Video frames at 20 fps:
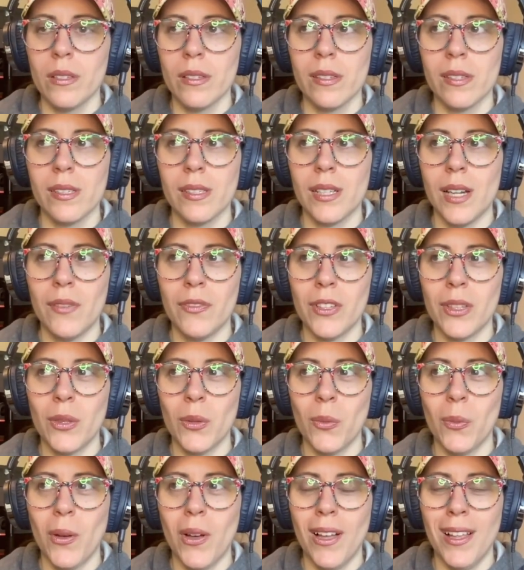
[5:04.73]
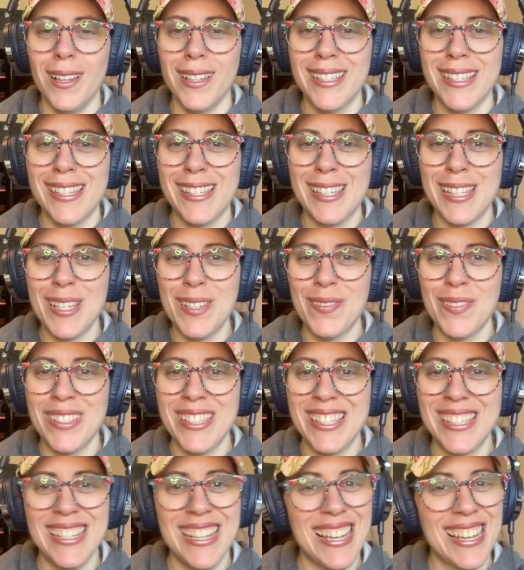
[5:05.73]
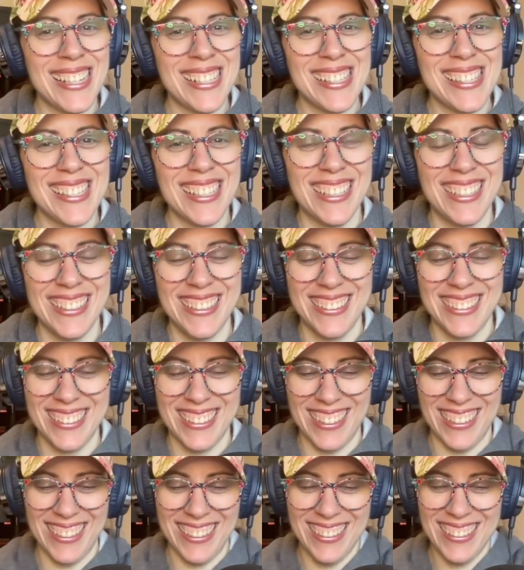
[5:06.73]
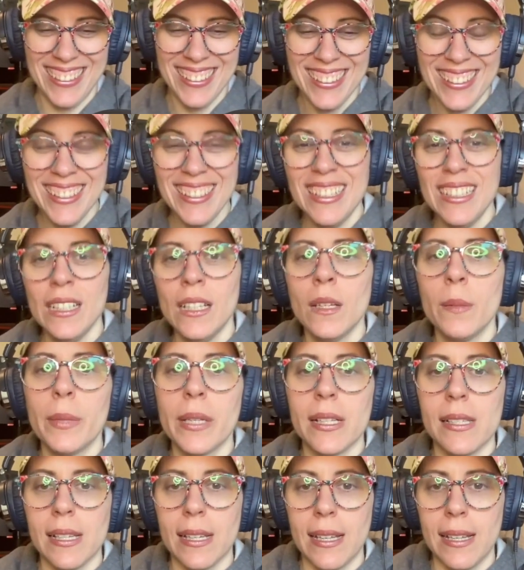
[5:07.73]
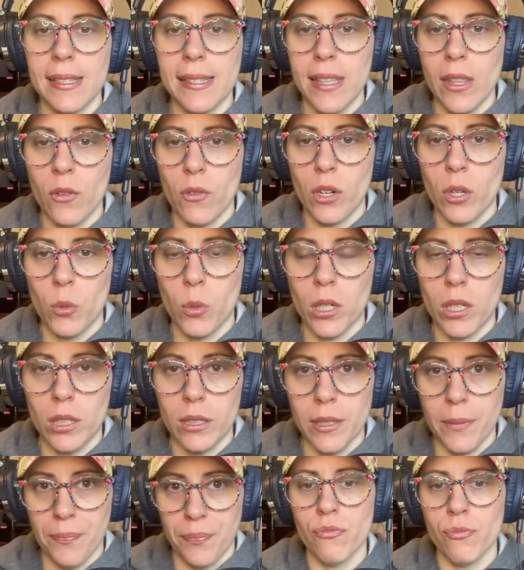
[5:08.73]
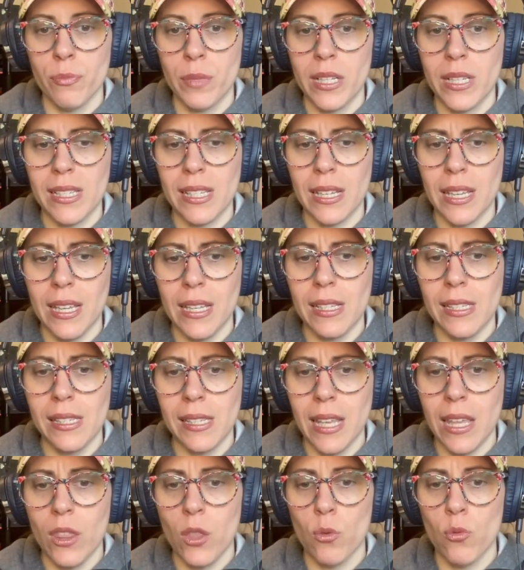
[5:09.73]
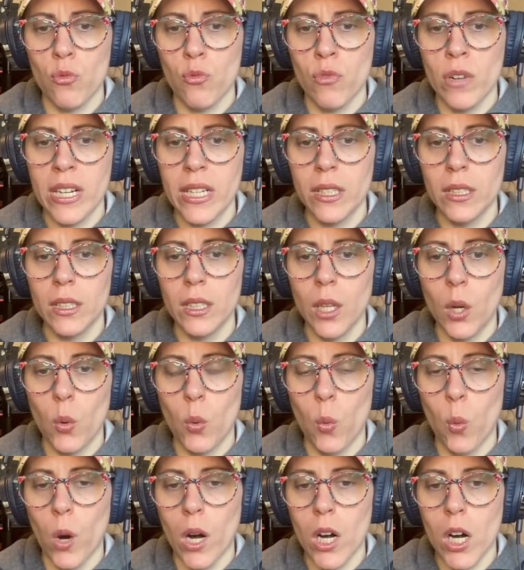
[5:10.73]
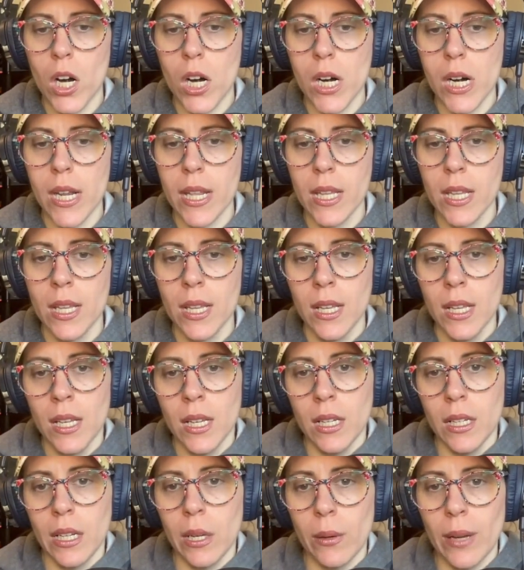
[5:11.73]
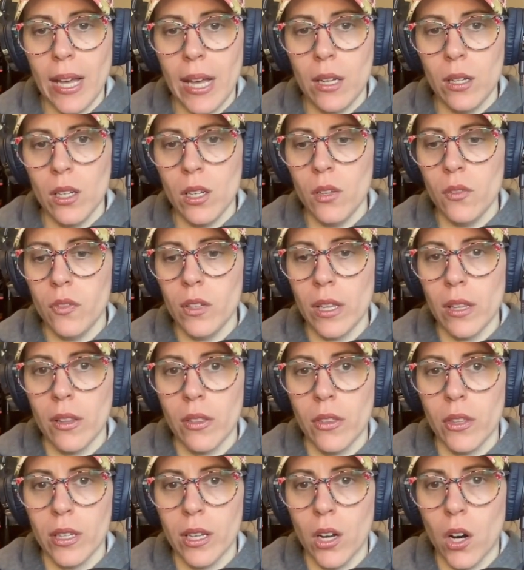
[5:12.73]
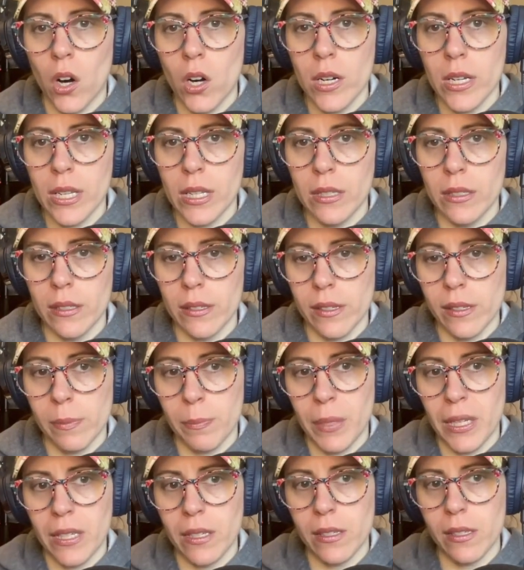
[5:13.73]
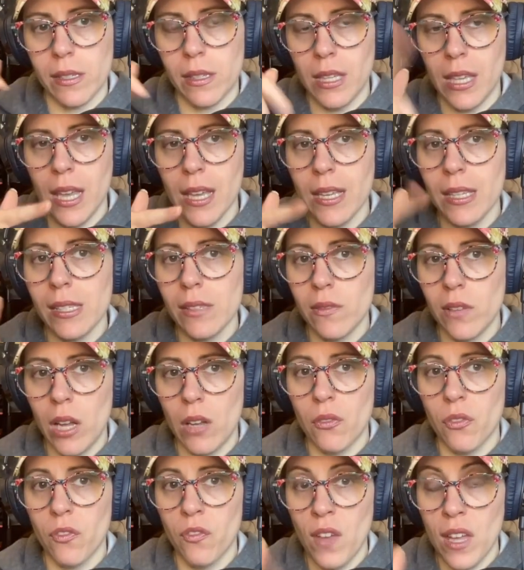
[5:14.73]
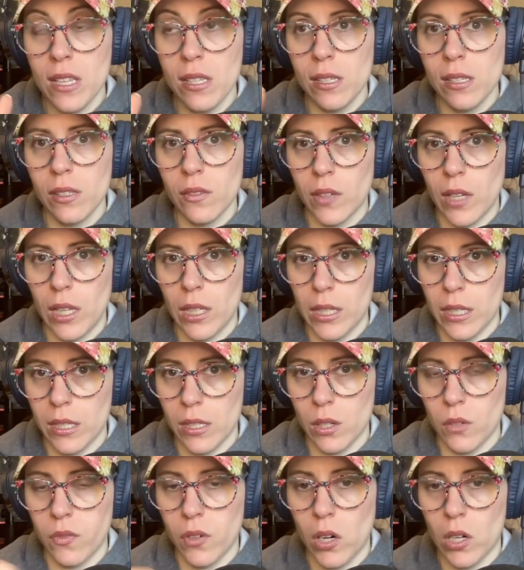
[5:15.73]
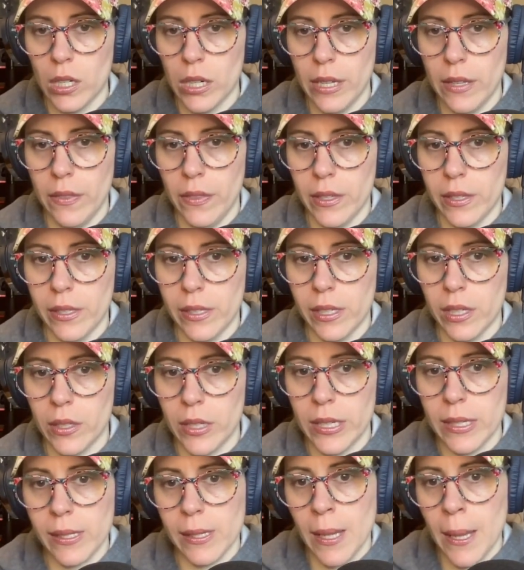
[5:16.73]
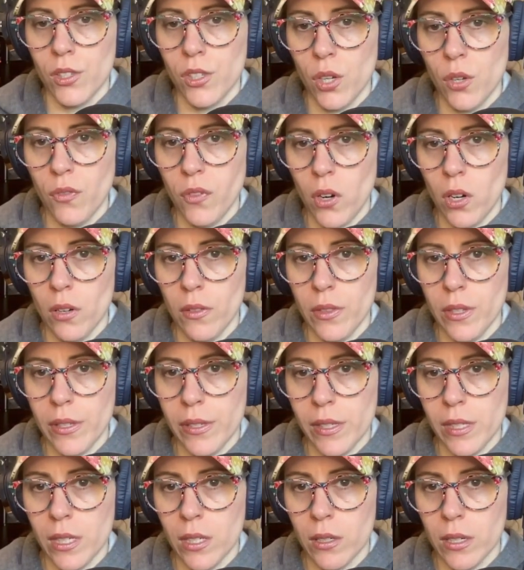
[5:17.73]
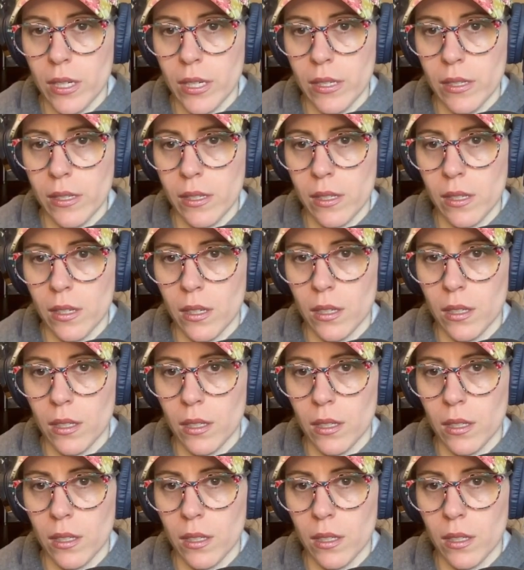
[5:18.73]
stuff at the wall and see if it sticks. Because I can't say the real world. Because I can't say the real word. Now, out of the Guardians, because the Yankees have not faced Civale so far in this series. So far in this series,